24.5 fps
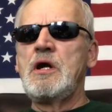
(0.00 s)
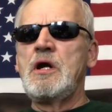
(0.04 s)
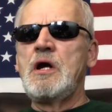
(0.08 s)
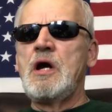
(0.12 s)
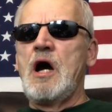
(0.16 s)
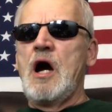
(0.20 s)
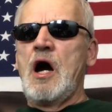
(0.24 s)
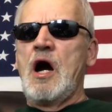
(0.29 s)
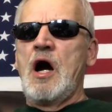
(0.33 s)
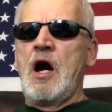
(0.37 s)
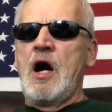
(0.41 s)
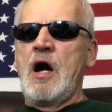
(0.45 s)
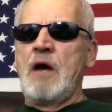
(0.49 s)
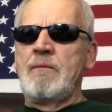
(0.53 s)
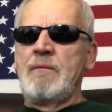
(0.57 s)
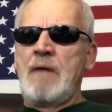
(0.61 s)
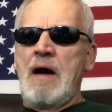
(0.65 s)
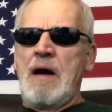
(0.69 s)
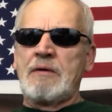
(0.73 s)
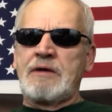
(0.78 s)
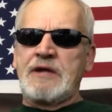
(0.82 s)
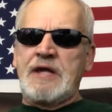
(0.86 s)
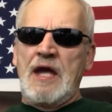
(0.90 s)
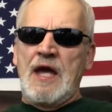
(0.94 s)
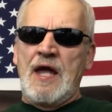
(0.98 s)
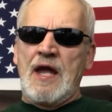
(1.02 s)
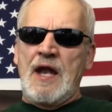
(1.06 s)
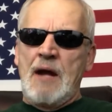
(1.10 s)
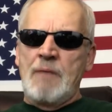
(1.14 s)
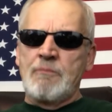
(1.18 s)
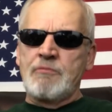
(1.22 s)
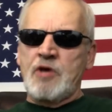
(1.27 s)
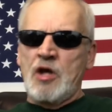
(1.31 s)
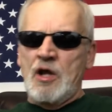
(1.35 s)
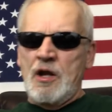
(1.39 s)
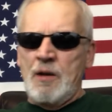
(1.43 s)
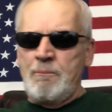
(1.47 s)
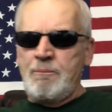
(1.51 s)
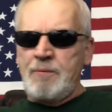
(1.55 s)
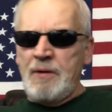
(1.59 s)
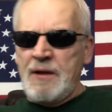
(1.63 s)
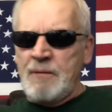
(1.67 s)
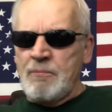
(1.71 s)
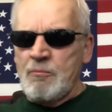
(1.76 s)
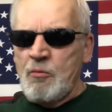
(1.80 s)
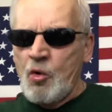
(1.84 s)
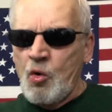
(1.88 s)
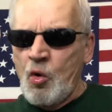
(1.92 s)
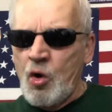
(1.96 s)
Again, I'm going to be
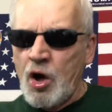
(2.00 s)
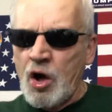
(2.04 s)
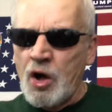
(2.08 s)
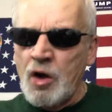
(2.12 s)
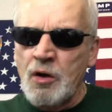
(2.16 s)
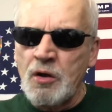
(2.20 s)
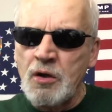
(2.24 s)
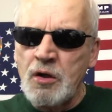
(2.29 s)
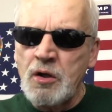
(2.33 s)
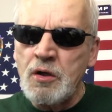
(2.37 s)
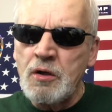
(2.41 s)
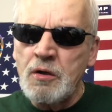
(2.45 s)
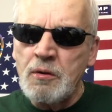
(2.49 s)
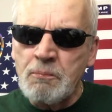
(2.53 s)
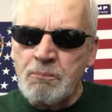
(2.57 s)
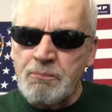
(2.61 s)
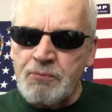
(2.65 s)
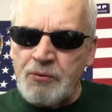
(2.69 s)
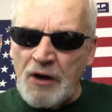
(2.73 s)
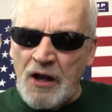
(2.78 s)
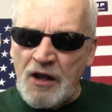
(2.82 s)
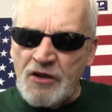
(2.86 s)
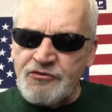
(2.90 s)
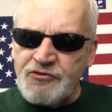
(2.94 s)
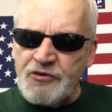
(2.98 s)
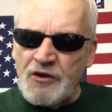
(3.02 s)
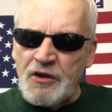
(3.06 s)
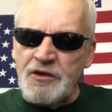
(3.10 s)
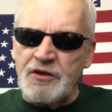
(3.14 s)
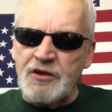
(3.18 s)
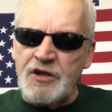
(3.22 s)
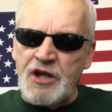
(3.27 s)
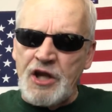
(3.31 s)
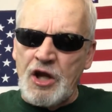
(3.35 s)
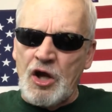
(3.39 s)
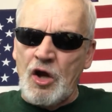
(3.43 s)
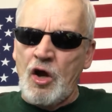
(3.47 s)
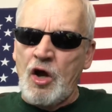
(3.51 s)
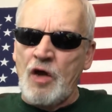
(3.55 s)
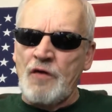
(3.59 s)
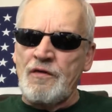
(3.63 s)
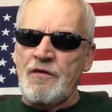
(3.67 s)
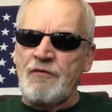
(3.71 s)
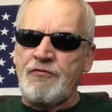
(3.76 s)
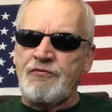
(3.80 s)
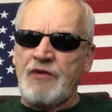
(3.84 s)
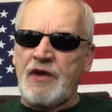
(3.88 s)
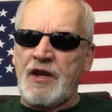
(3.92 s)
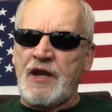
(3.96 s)
more present here on the
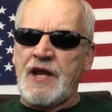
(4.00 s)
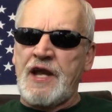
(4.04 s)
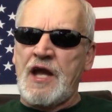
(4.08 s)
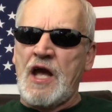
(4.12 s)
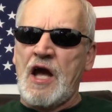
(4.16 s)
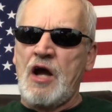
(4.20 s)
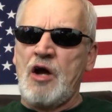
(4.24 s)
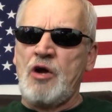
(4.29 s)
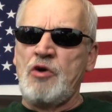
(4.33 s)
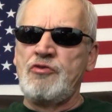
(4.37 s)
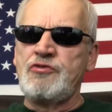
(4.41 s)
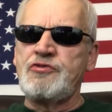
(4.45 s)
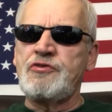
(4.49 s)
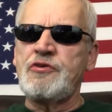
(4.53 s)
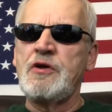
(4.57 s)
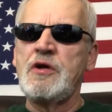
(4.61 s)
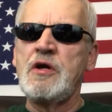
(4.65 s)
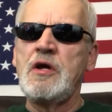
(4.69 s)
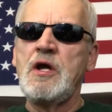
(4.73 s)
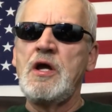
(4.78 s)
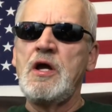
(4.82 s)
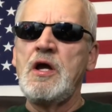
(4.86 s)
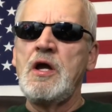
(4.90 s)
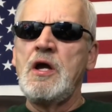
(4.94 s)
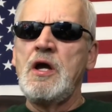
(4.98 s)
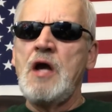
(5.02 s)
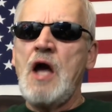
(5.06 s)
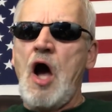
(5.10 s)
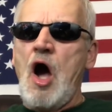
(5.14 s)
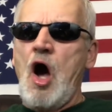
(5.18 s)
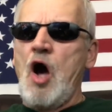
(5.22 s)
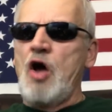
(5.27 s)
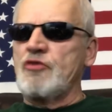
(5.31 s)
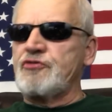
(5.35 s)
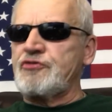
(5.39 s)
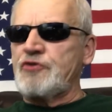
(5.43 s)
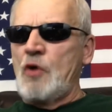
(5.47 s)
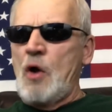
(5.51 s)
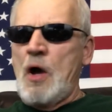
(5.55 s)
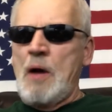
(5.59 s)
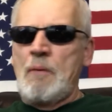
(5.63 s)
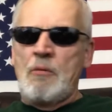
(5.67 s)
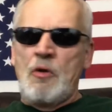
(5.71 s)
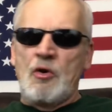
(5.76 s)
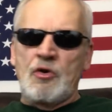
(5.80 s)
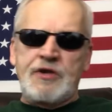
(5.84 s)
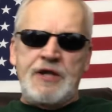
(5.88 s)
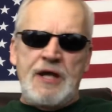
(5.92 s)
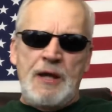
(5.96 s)
videos. Also, I'm
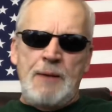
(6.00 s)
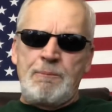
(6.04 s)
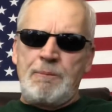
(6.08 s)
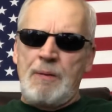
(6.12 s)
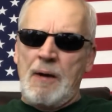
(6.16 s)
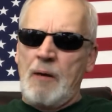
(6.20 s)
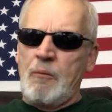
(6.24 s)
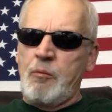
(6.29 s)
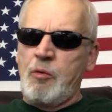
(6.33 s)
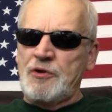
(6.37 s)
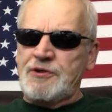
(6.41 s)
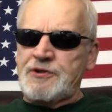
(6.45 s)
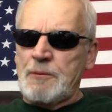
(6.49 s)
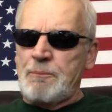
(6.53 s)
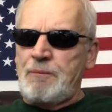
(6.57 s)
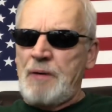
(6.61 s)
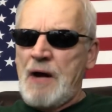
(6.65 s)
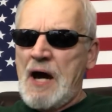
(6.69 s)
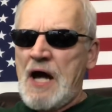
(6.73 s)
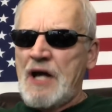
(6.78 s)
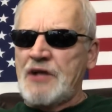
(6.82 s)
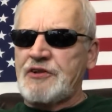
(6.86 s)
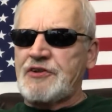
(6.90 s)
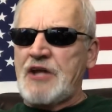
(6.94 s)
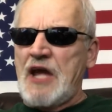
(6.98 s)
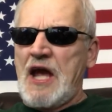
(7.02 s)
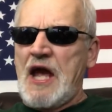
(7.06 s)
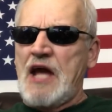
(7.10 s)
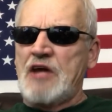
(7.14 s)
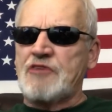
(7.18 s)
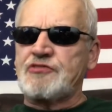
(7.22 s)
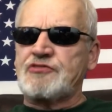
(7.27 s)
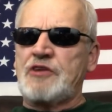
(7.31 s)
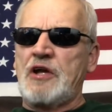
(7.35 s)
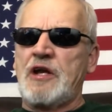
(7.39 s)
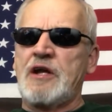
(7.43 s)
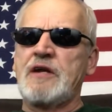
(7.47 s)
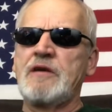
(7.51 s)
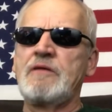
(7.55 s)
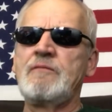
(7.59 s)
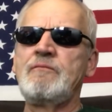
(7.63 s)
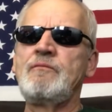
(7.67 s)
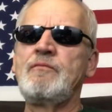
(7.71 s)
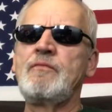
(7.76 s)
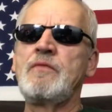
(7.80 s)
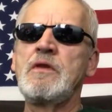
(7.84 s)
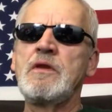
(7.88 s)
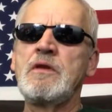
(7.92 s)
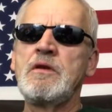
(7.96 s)
going to keep up with the podcasting.
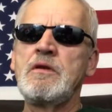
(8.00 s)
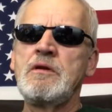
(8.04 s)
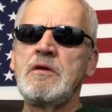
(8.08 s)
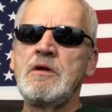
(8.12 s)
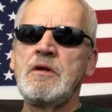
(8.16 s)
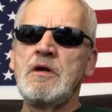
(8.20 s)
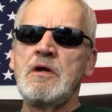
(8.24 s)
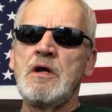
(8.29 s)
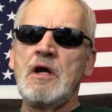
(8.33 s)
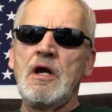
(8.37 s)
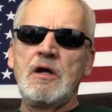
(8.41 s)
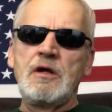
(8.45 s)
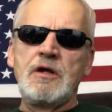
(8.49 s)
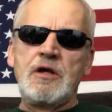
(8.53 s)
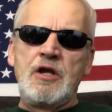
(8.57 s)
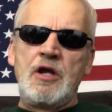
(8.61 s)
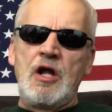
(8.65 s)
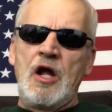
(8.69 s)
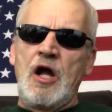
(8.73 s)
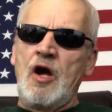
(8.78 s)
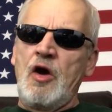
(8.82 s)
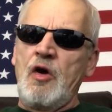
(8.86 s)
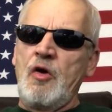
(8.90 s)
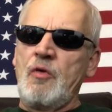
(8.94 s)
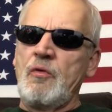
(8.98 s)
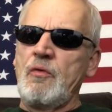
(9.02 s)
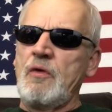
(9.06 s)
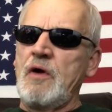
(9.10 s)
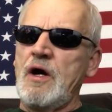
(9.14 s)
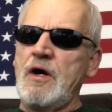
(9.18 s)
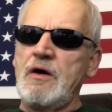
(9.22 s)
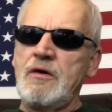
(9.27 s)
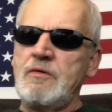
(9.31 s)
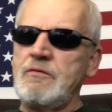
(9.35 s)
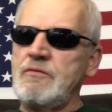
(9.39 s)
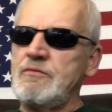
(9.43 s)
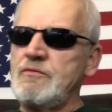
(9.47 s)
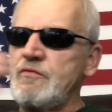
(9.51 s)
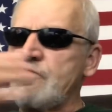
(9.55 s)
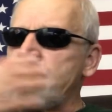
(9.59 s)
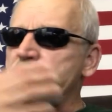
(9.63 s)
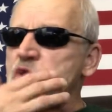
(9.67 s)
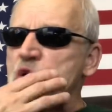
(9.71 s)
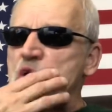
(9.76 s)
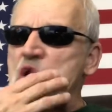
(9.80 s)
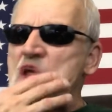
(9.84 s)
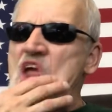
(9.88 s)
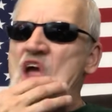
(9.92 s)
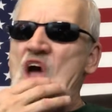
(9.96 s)

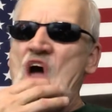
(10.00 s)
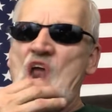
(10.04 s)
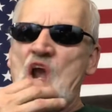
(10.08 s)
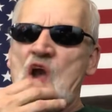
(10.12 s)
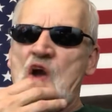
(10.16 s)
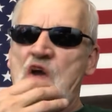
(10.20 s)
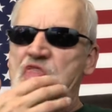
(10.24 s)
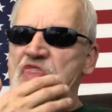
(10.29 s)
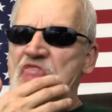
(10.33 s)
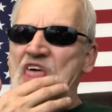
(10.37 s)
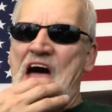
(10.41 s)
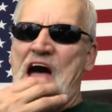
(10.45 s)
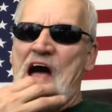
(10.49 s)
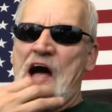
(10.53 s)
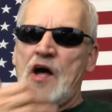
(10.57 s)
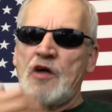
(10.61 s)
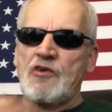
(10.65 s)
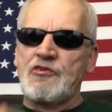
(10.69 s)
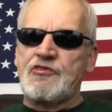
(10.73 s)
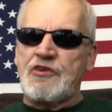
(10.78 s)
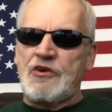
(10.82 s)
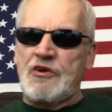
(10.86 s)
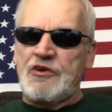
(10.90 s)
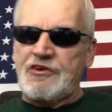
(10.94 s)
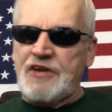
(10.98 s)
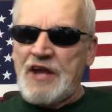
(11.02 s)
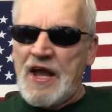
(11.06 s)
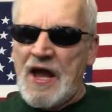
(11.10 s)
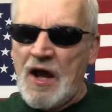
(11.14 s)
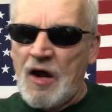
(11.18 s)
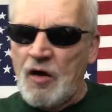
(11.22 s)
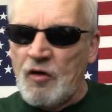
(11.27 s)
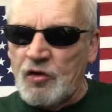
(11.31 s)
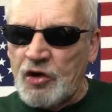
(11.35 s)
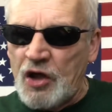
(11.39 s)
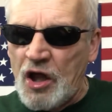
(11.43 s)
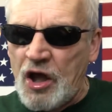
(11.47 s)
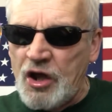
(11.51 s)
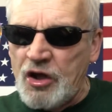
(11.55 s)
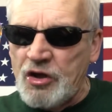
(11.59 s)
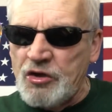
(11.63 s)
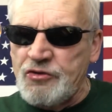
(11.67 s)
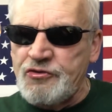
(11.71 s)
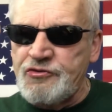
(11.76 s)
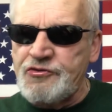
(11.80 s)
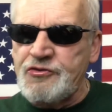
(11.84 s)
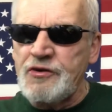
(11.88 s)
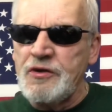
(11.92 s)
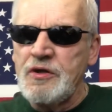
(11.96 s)
300,000
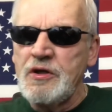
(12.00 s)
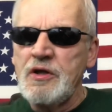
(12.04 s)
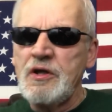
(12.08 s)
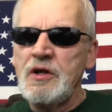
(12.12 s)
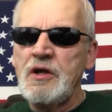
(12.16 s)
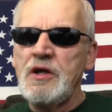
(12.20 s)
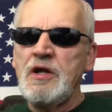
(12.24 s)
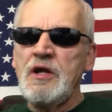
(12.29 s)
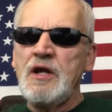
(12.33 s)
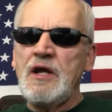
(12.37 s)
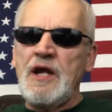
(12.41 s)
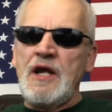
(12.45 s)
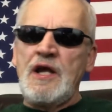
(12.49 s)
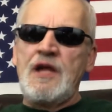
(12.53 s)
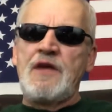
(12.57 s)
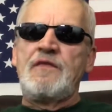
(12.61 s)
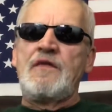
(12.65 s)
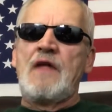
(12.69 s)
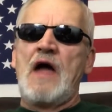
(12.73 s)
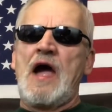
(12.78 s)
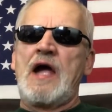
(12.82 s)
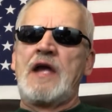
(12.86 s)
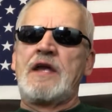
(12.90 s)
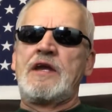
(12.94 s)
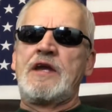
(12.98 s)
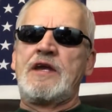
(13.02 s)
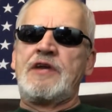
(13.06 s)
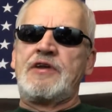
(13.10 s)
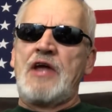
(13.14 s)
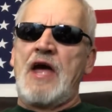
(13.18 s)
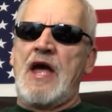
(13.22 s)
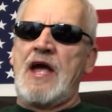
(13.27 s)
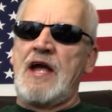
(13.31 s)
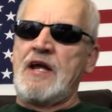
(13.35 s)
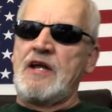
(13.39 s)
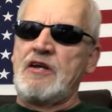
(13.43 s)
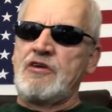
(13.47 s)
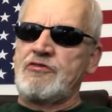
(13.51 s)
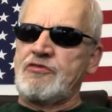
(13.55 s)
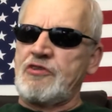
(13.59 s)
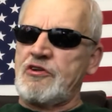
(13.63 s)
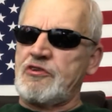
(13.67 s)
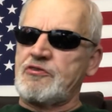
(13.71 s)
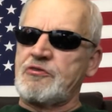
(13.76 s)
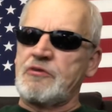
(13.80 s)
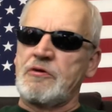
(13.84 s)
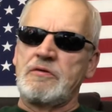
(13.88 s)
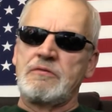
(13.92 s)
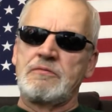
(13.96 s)
downloads in 90
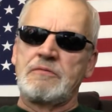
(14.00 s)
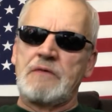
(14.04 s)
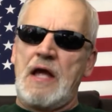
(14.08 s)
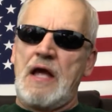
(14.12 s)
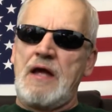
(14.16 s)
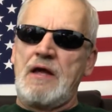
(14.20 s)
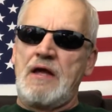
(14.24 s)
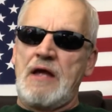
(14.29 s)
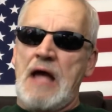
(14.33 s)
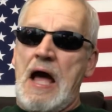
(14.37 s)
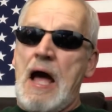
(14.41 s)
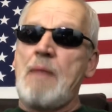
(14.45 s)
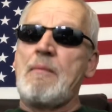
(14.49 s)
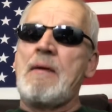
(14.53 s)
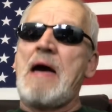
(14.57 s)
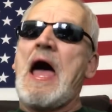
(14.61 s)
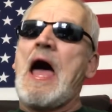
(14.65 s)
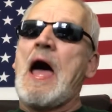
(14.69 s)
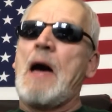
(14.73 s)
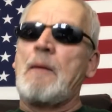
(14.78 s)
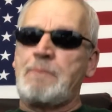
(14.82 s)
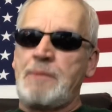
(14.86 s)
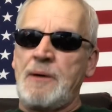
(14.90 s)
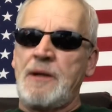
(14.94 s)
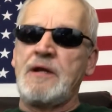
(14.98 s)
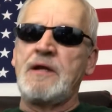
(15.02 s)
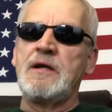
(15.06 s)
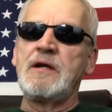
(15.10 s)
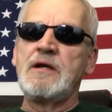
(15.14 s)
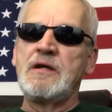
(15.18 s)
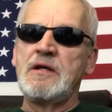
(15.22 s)
days I'm happy.